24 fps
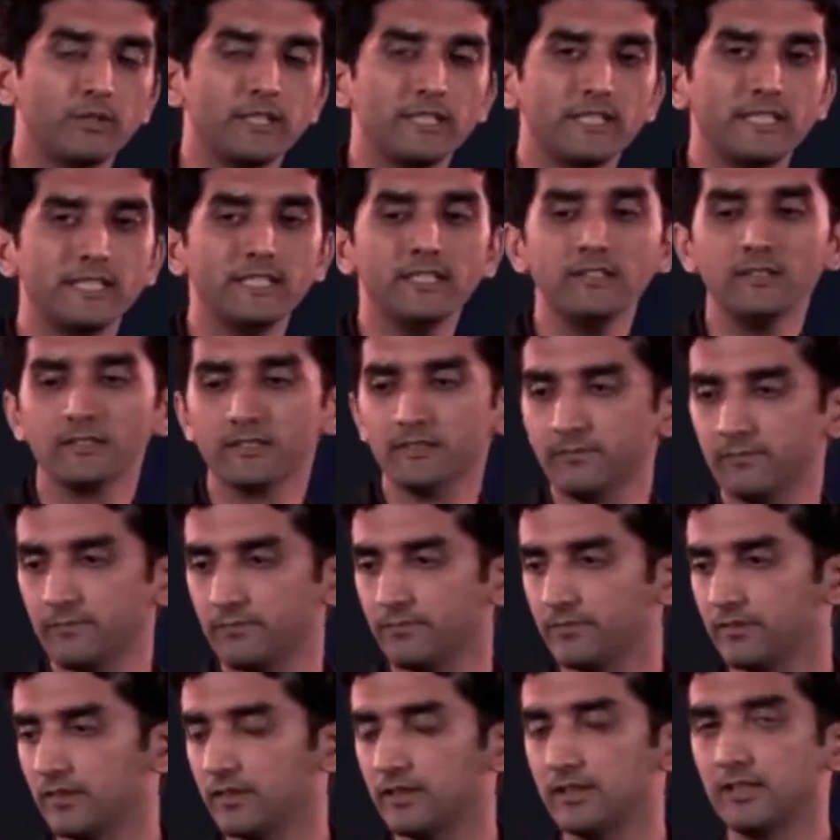we need.
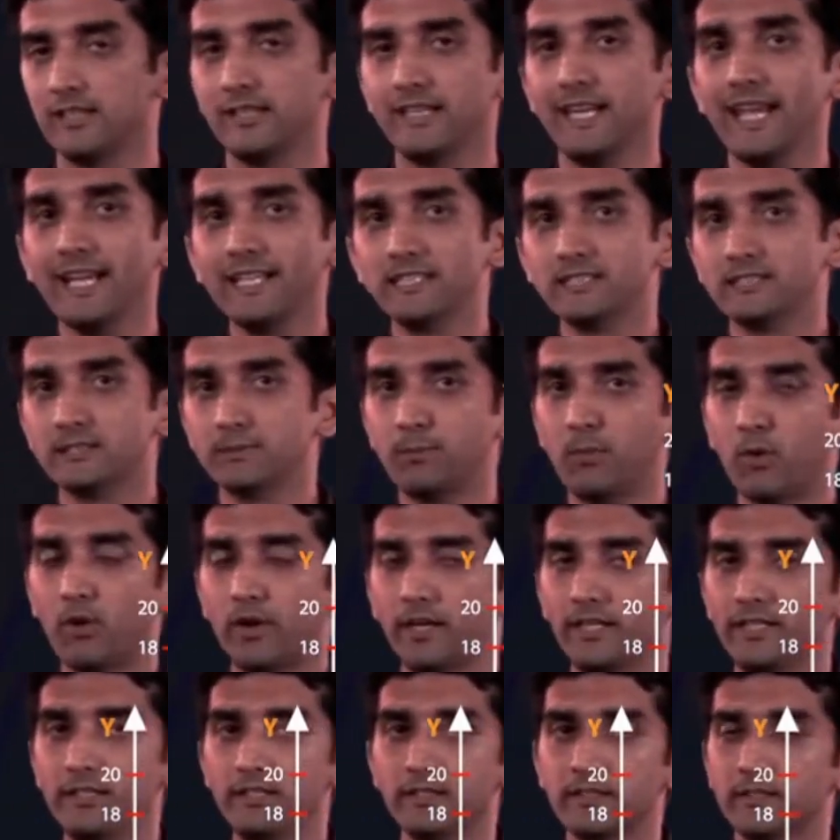The next
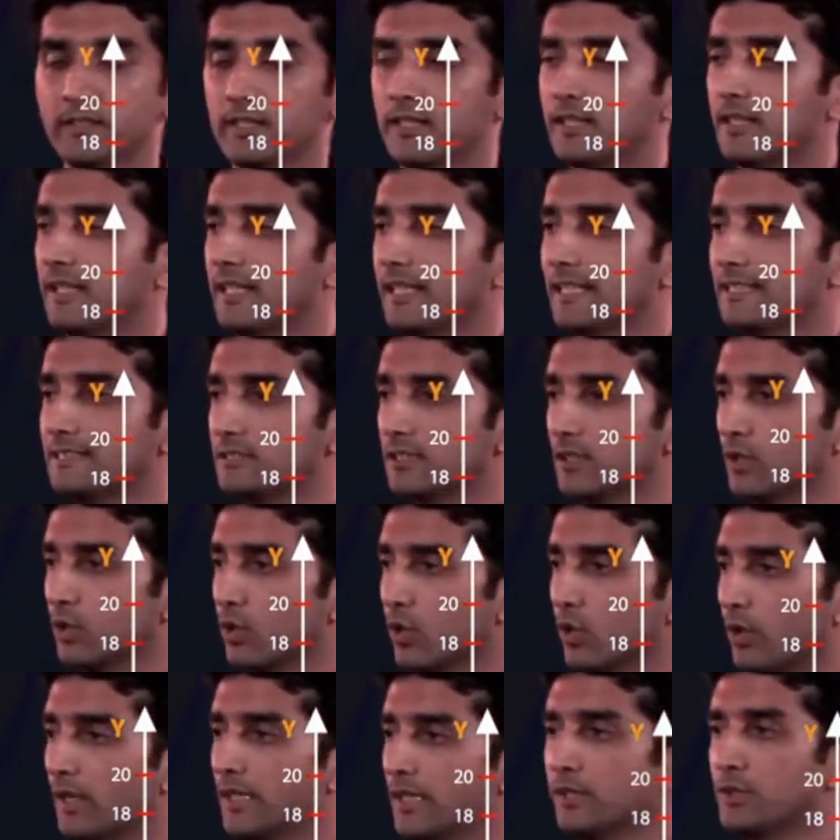point is
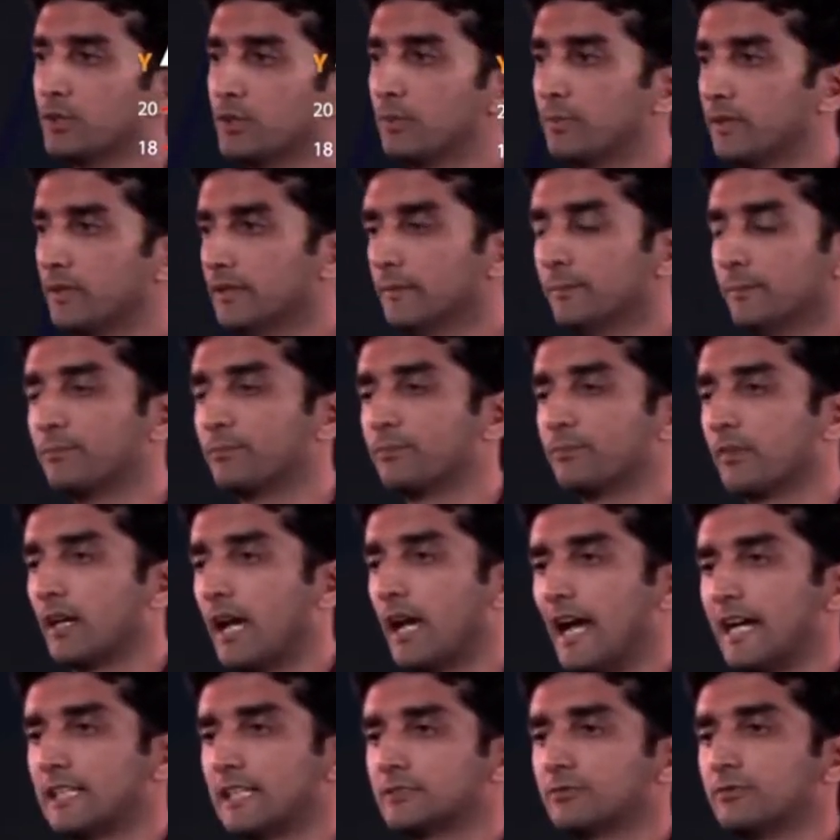going to be,
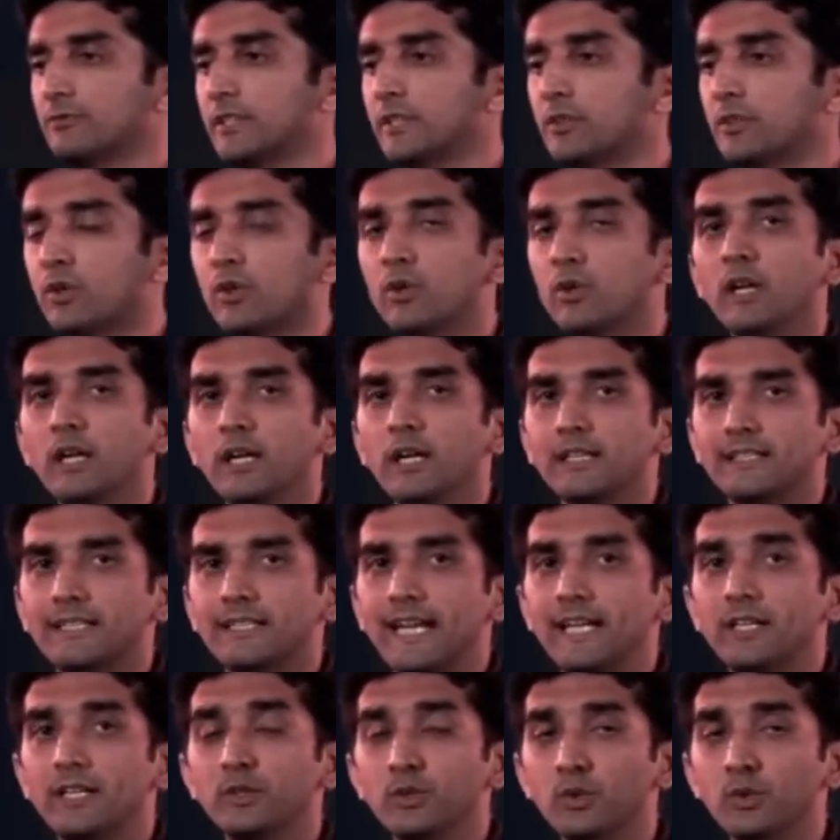as we know,
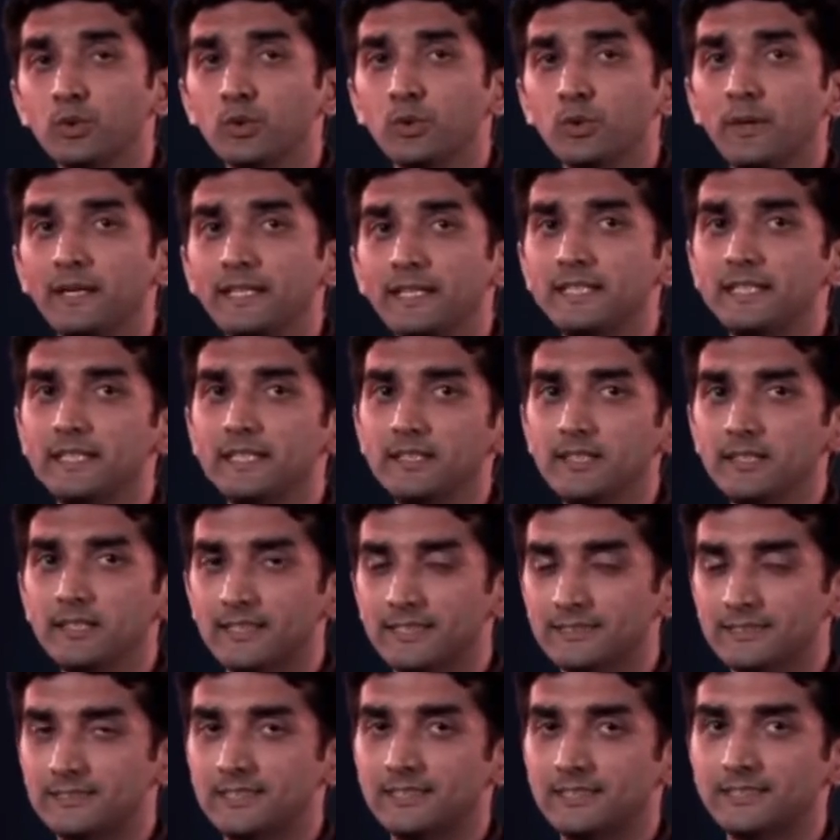10 to 20
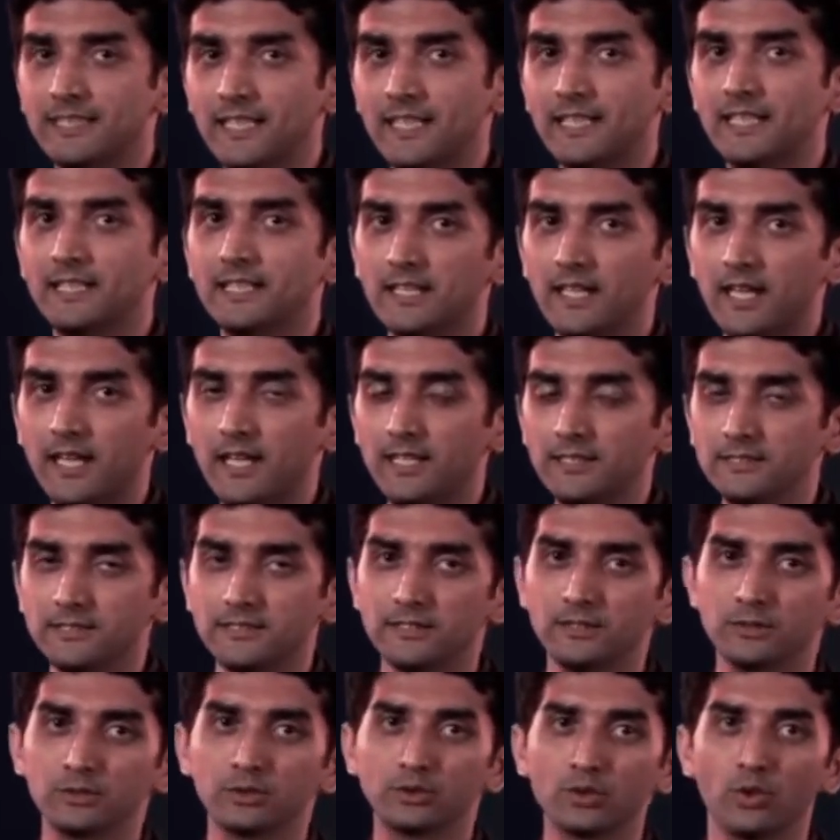is the second
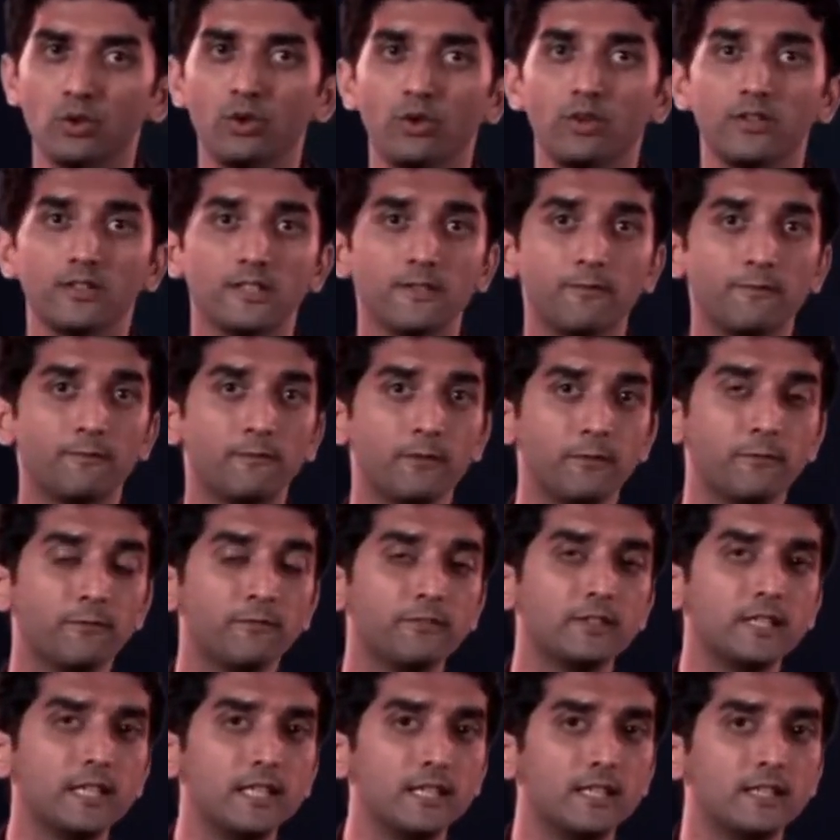class. So the
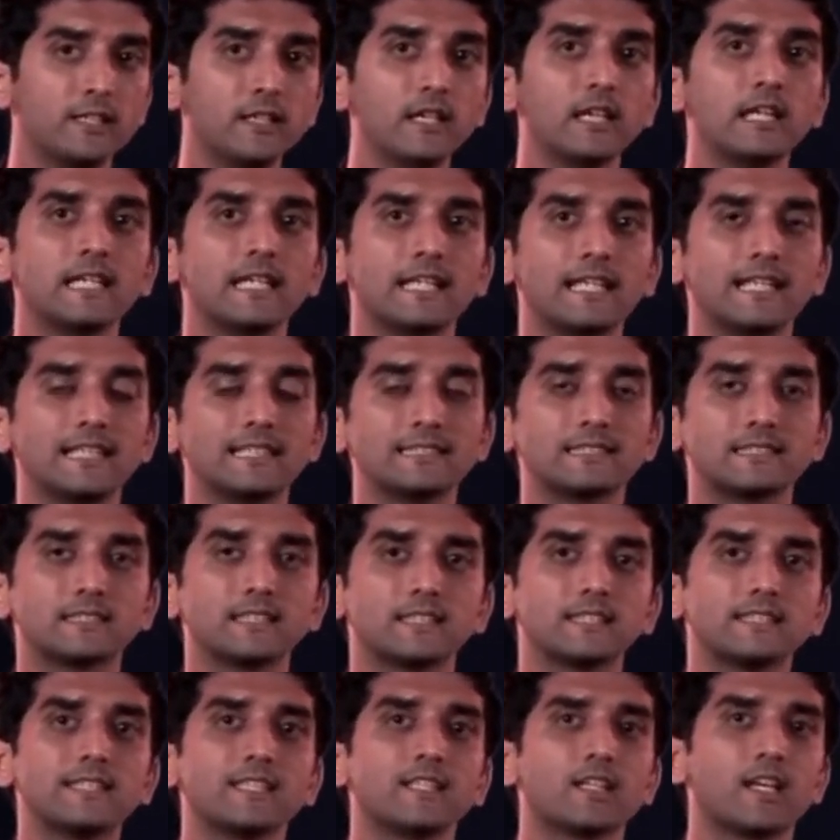15 is
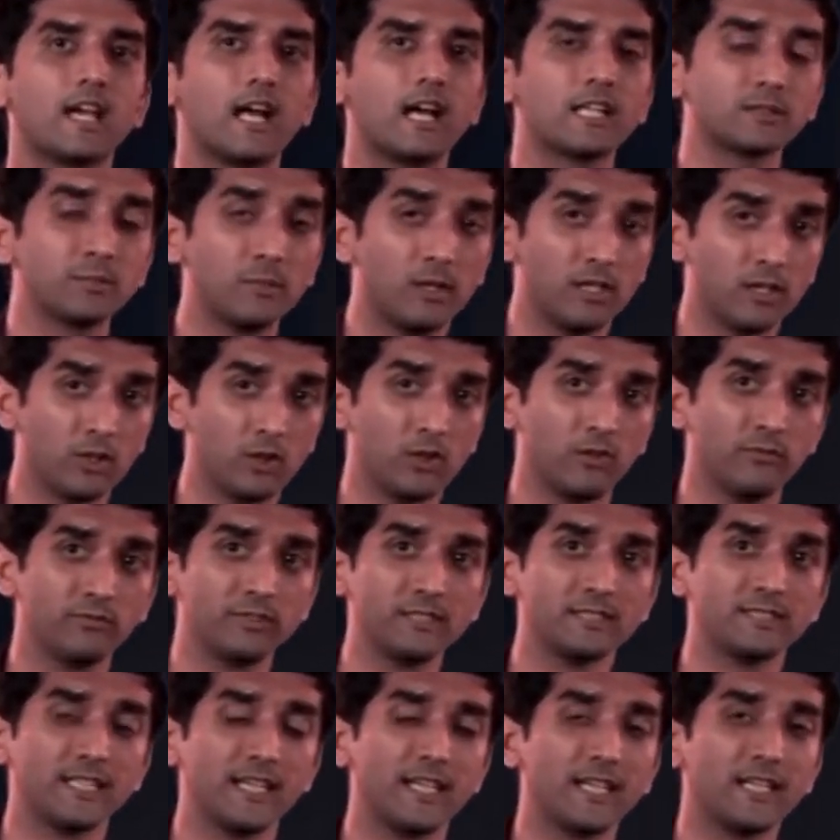the class mark of
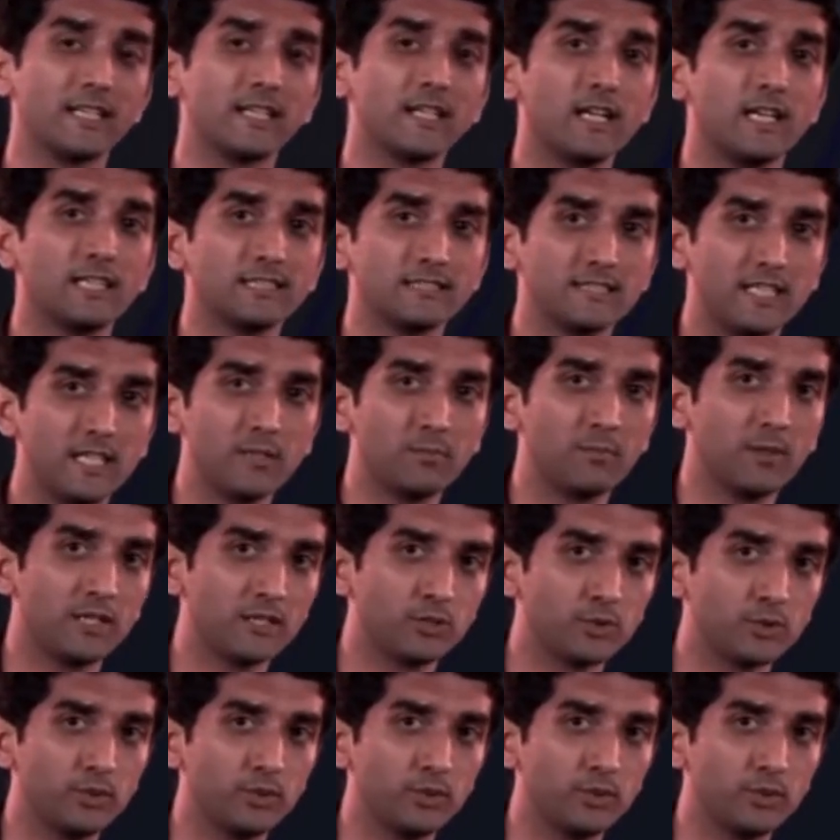the second class. 10 plus